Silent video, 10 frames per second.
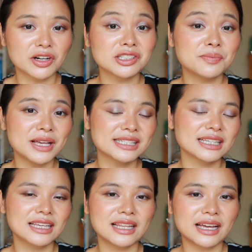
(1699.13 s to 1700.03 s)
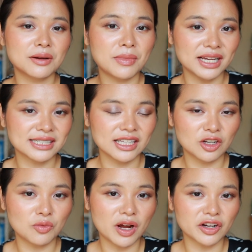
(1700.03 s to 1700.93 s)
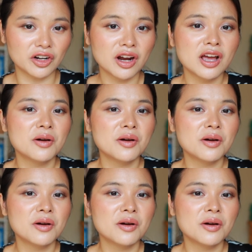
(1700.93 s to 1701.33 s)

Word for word: water is basically like a micellar water,